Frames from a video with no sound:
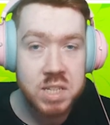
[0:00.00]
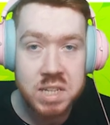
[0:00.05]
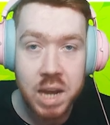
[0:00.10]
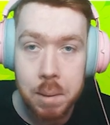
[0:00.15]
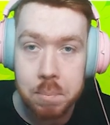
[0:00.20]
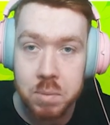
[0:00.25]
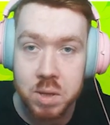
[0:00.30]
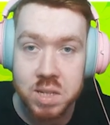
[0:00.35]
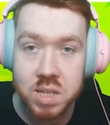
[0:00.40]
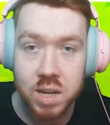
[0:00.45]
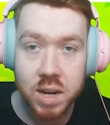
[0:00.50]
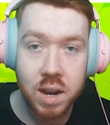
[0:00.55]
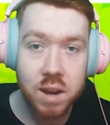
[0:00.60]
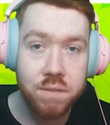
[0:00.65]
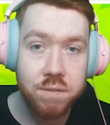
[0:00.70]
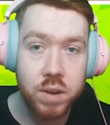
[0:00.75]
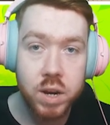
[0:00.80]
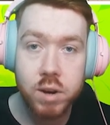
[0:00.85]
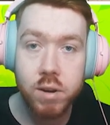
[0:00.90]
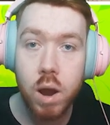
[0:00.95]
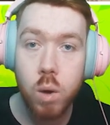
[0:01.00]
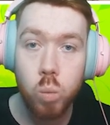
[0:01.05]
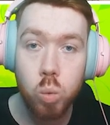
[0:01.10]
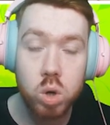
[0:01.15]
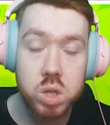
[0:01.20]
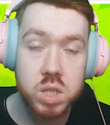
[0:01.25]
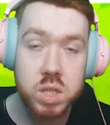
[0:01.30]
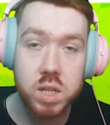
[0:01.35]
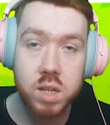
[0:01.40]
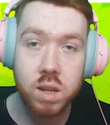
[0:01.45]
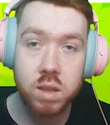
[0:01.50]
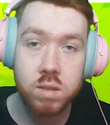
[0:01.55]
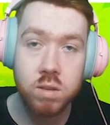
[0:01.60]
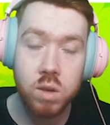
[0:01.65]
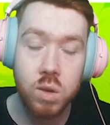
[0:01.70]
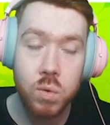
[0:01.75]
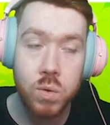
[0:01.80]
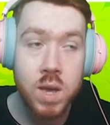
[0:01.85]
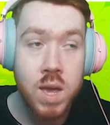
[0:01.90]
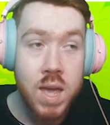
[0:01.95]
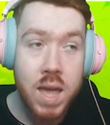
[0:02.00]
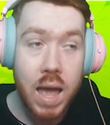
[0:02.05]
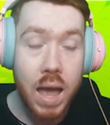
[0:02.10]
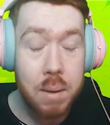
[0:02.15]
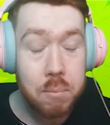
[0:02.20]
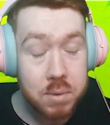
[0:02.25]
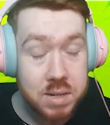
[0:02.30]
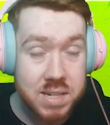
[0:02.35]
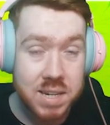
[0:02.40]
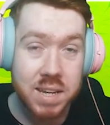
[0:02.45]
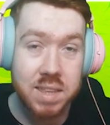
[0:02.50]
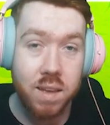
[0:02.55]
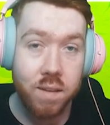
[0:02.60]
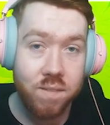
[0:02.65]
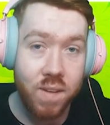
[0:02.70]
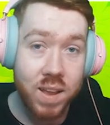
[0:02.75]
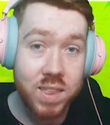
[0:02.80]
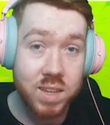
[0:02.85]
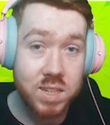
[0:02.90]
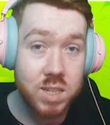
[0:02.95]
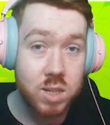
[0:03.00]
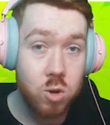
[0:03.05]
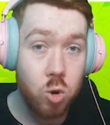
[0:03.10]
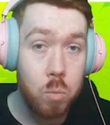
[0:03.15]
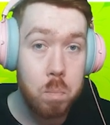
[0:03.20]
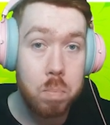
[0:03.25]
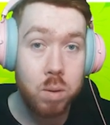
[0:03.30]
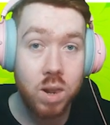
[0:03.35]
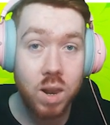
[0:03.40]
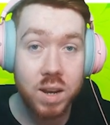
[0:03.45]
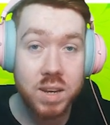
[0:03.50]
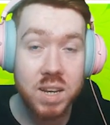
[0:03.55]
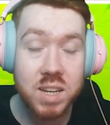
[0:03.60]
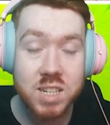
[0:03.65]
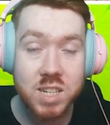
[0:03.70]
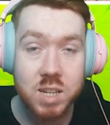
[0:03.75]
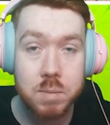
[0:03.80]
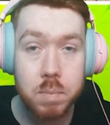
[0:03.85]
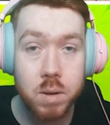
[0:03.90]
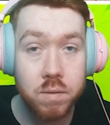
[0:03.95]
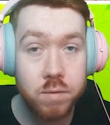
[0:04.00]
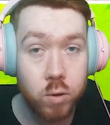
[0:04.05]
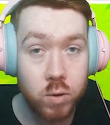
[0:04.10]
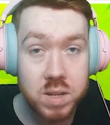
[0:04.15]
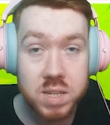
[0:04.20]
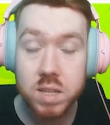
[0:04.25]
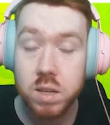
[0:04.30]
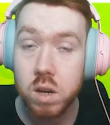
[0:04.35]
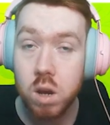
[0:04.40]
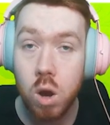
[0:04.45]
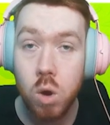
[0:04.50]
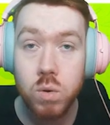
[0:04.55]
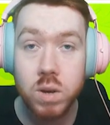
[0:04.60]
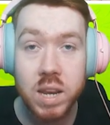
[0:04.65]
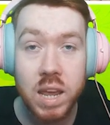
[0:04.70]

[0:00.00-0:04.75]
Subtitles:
chapters to kind of figure out what she's going to do. And once again, the fact that she's called Bloody Elizabeth, or at least in the code